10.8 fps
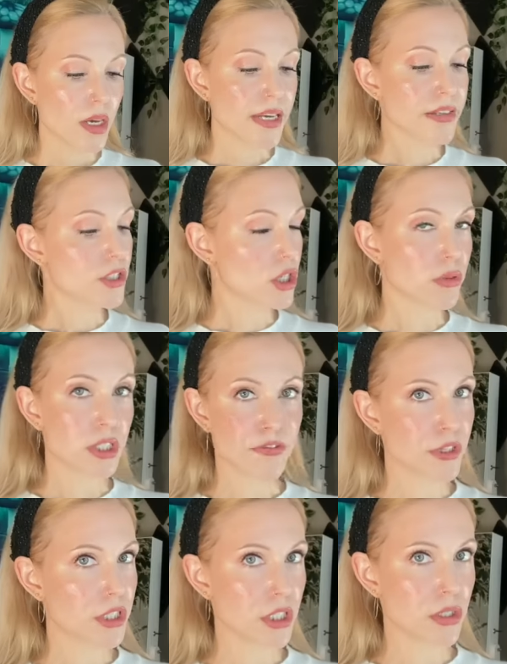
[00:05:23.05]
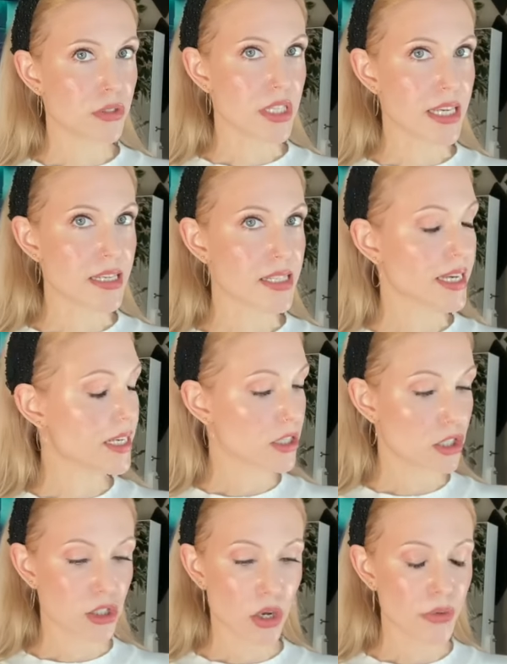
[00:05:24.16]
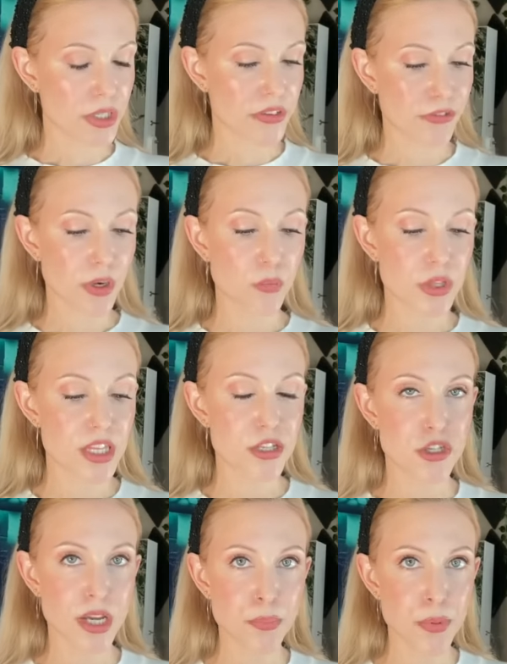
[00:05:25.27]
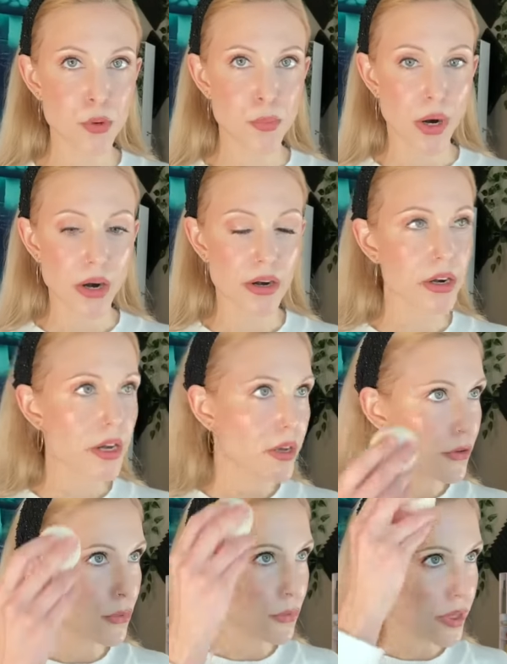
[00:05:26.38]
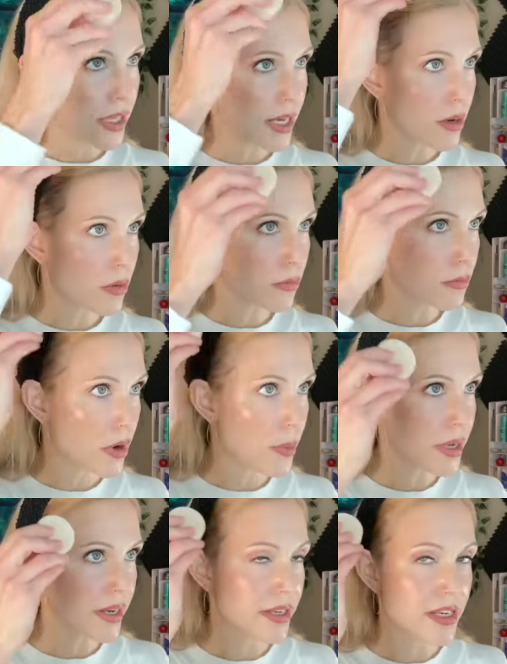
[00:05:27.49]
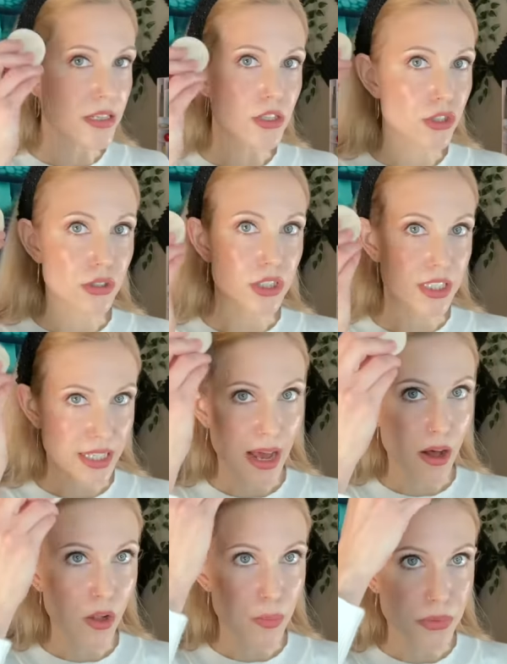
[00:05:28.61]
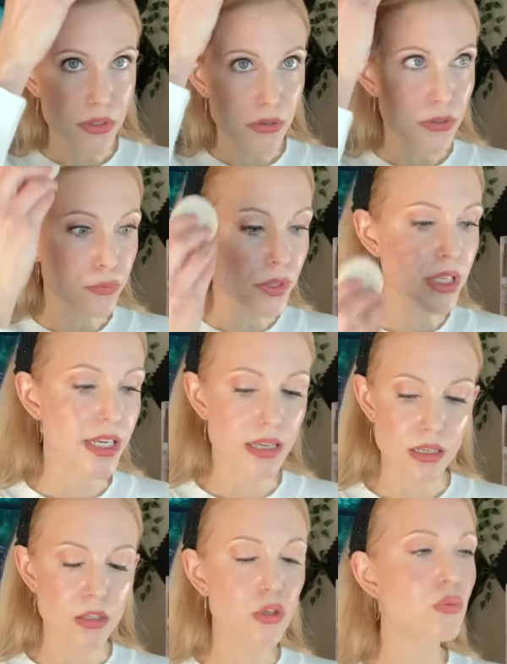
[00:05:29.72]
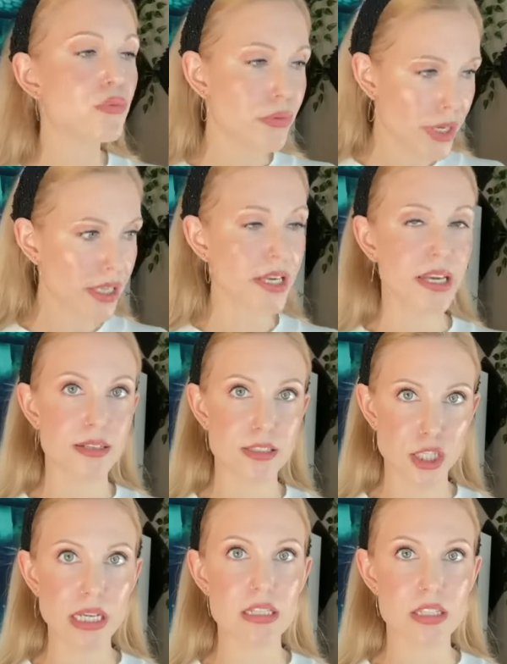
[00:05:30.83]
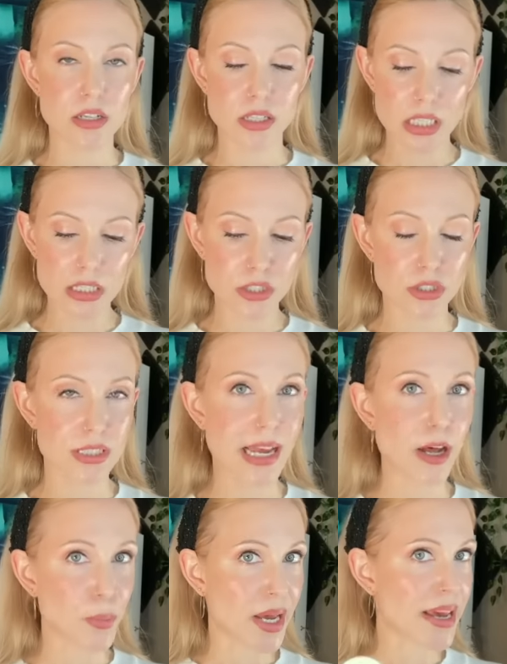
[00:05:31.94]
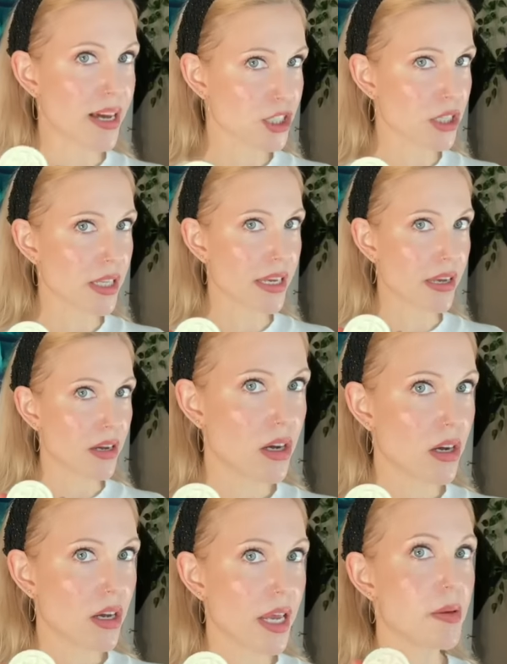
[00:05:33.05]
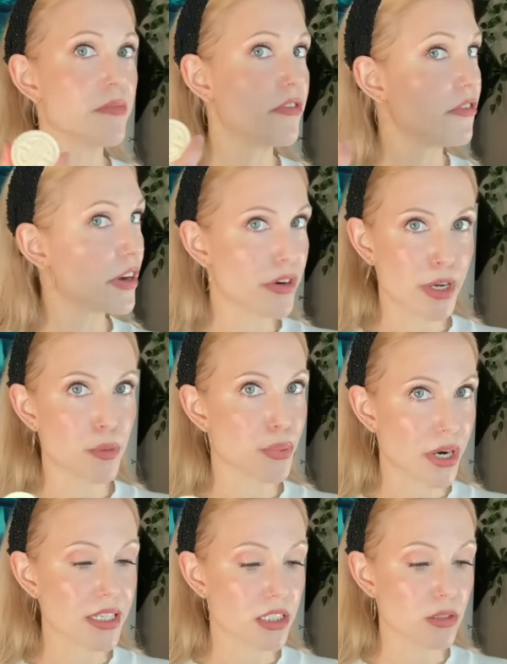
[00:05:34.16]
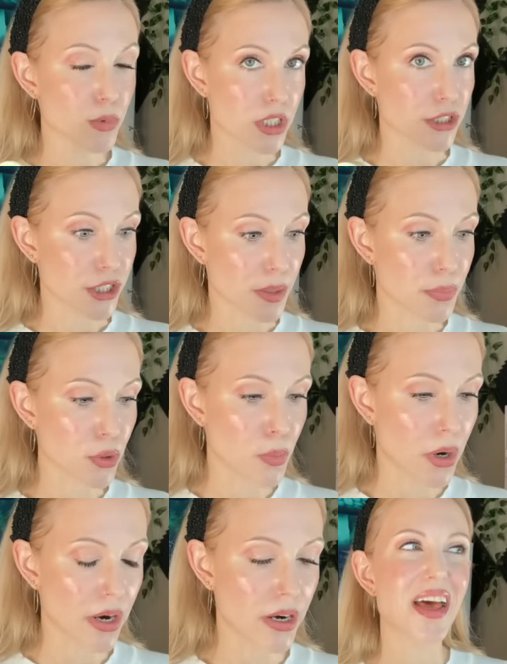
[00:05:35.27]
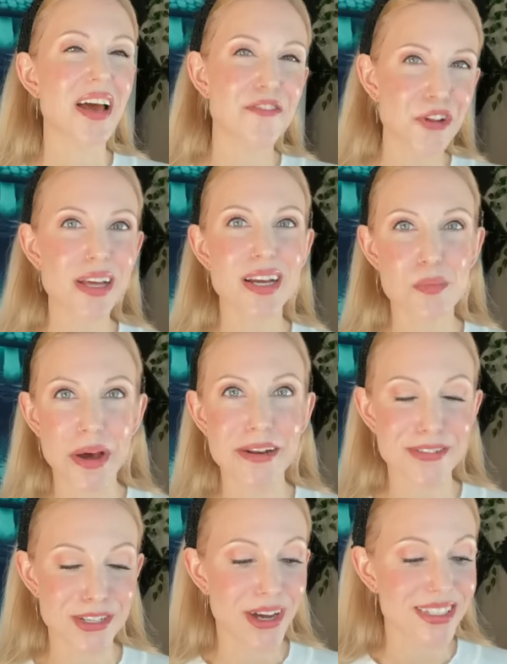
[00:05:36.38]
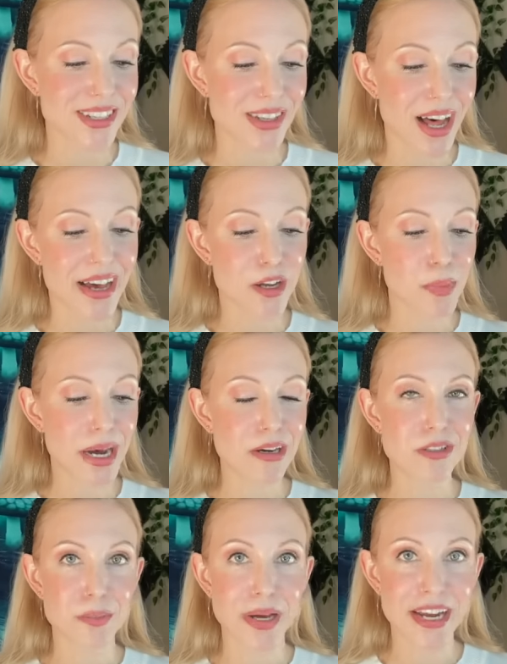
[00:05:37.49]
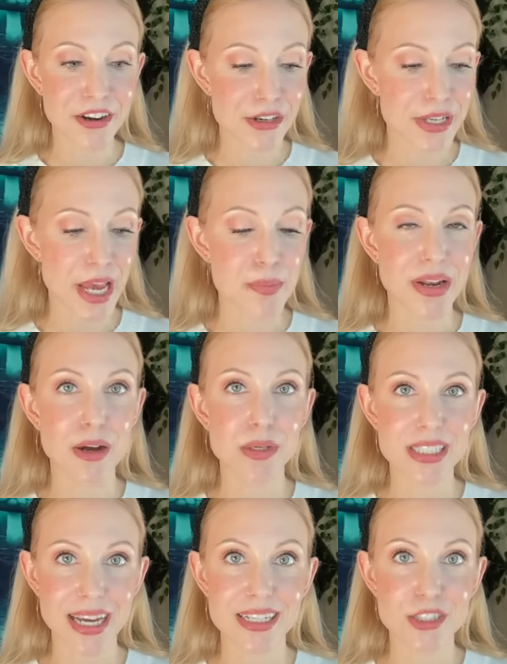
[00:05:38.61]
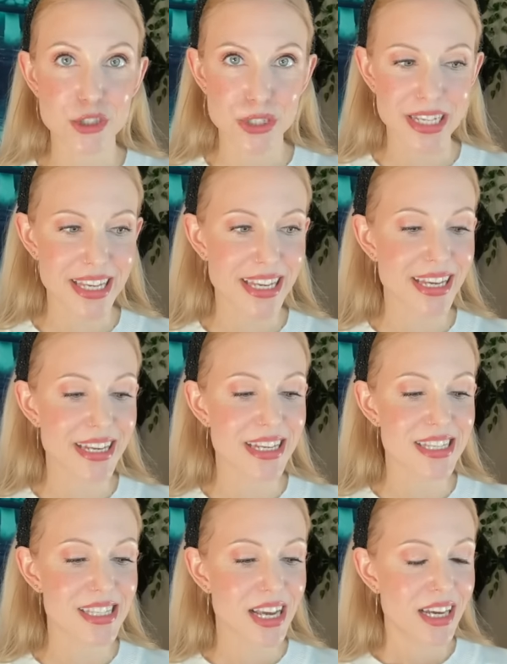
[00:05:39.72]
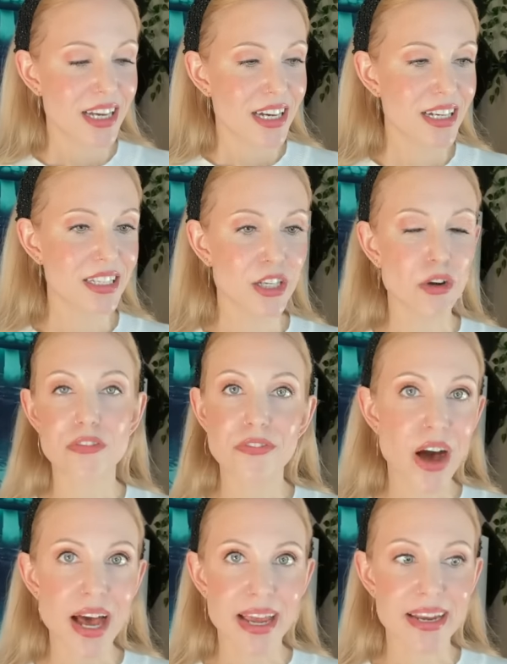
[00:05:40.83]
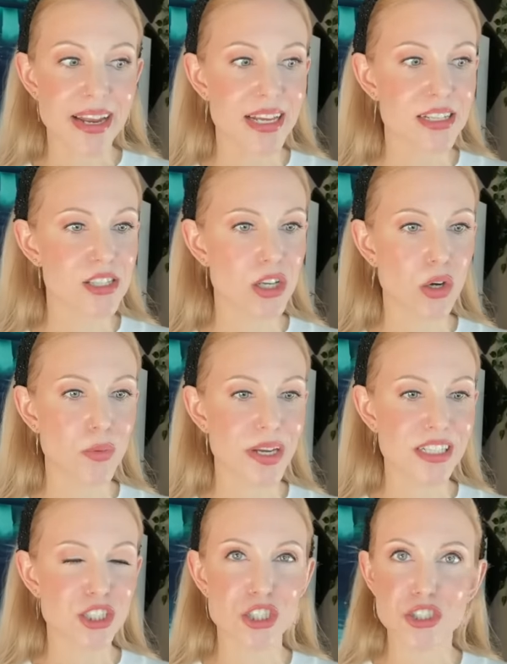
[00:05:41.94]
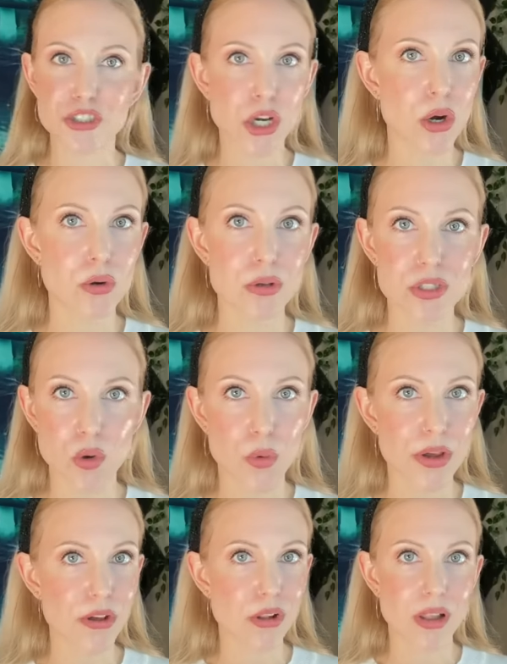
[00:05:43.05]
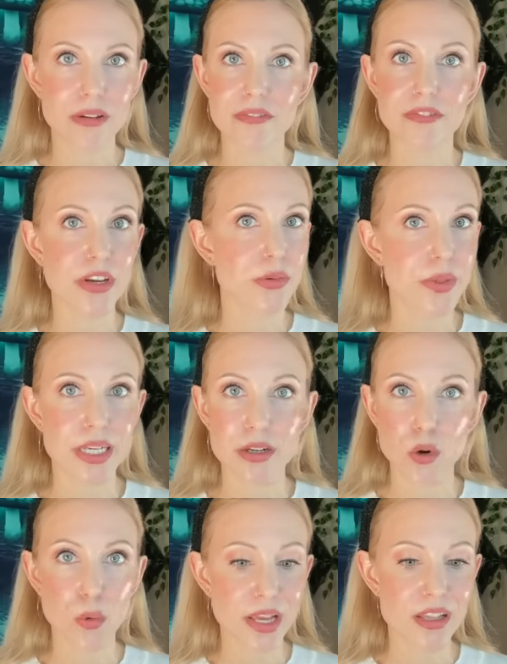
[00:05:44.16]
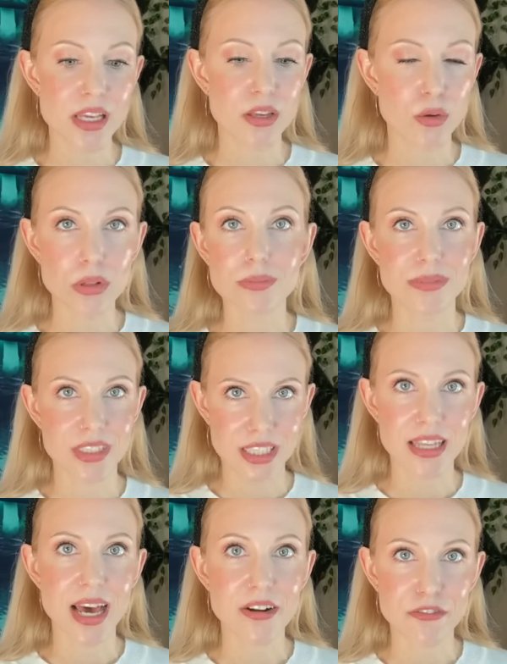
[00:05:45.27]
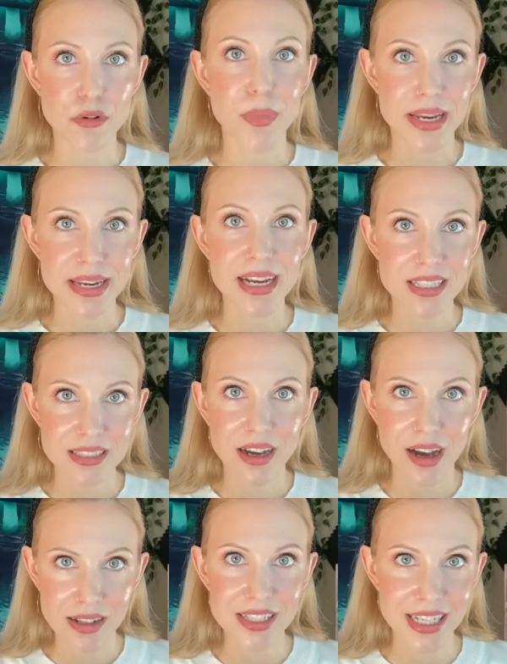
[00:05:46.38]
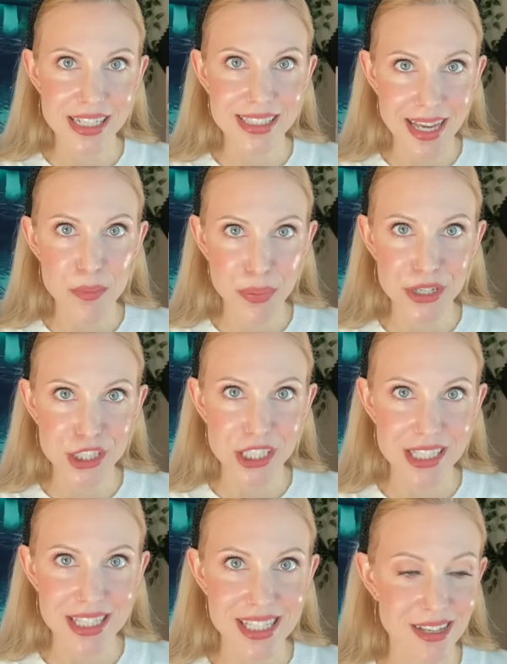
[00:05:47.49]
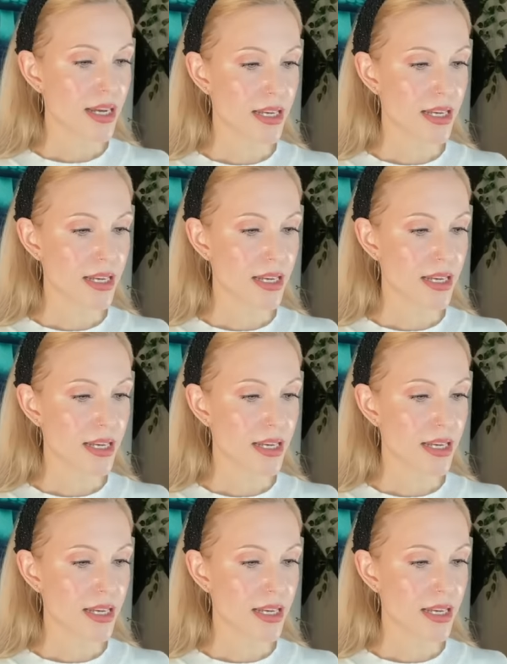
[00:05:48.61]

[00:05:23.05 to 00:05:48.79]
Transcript: It's so different to use these. It is so different. With the shampoo bar, you really rub it against your scalp. You know, you really you really get a chance to cleanse your scalp. I actually am very impressed with the shampoo bar. I feel like I might have talked a lot about my hair type and how it's kind of tricky. It is uh, you know, fine. And so it just shows oil very quickly. You'll see that from my next holiday set purchase.